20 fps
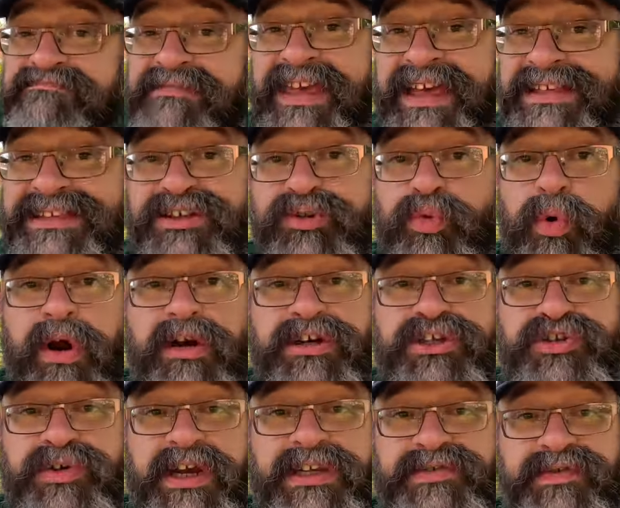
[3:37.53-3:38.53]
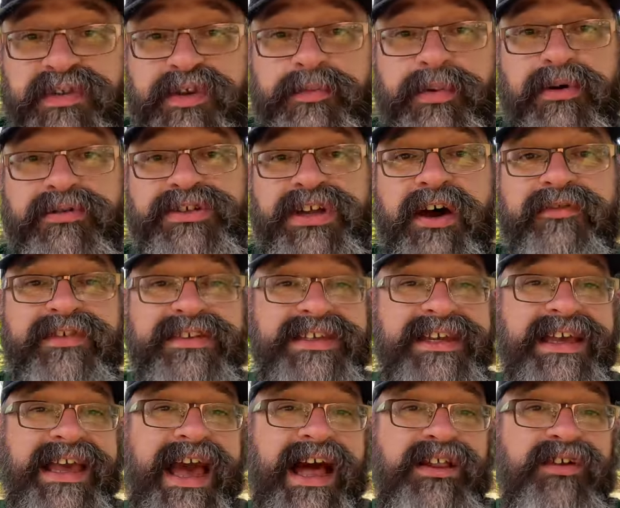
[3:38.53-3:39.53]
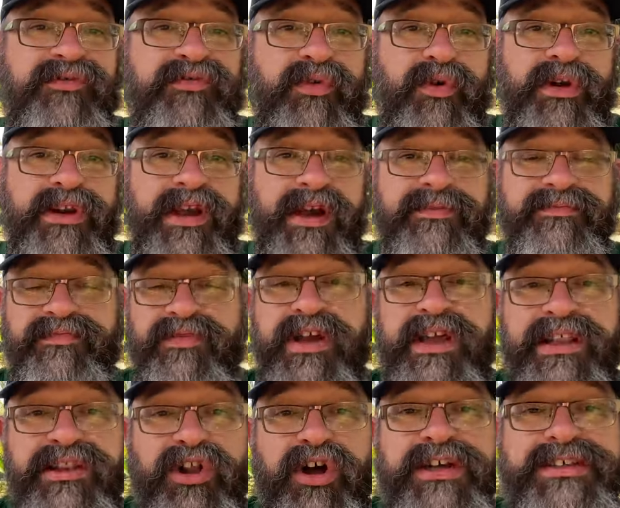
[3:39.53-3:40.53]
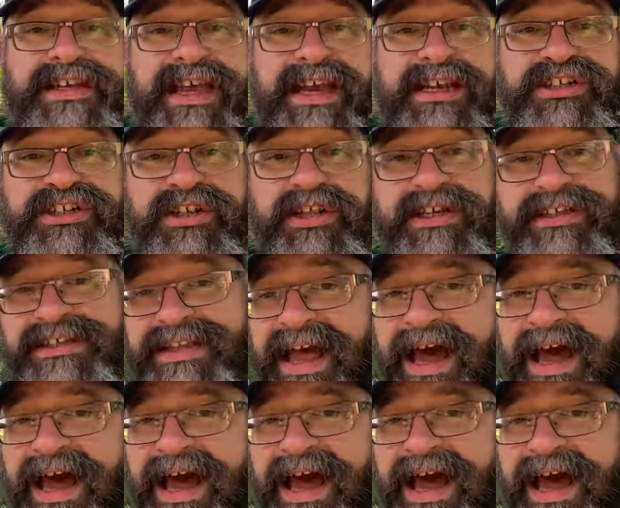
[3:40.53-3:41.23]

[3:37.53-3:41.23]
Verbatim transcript: gets the wrong address for the post office in California, in Los Angeles.